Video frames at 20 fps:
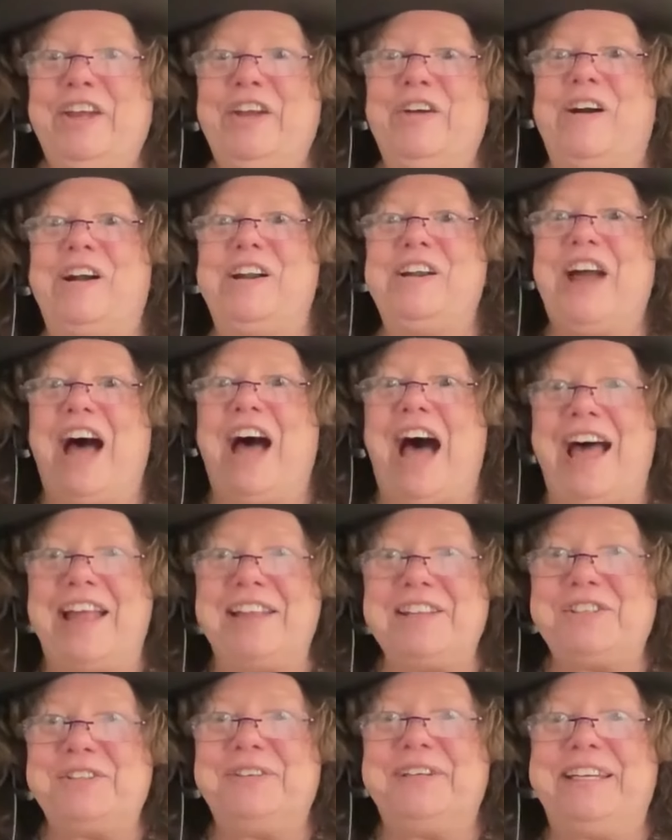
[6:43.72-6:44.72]
you are not
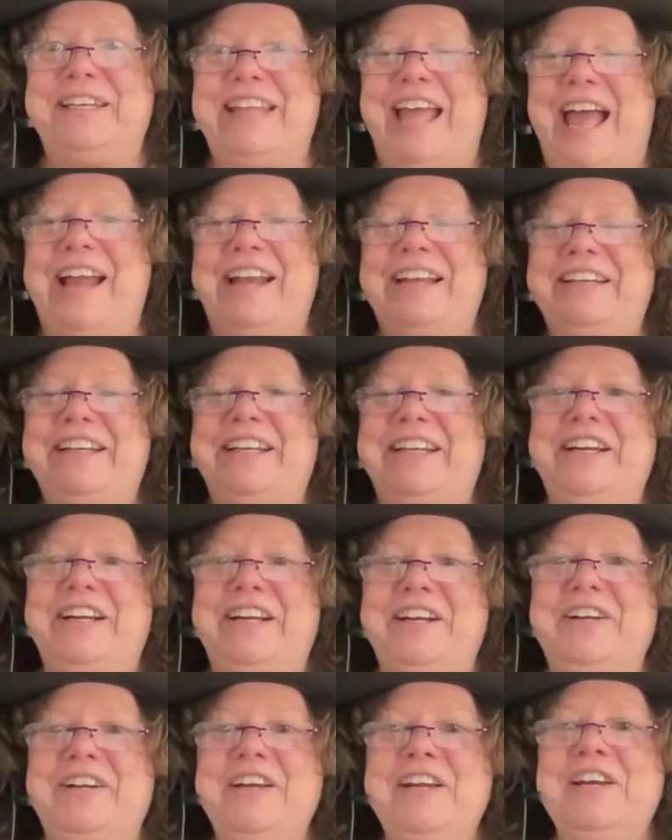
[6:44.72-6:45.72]
doing that in
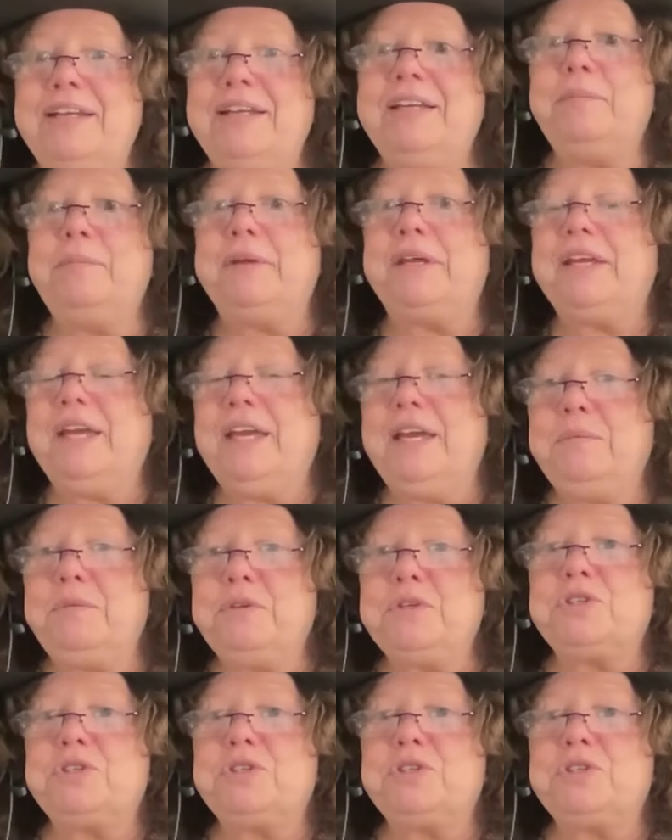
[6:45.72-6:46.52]
here. It became the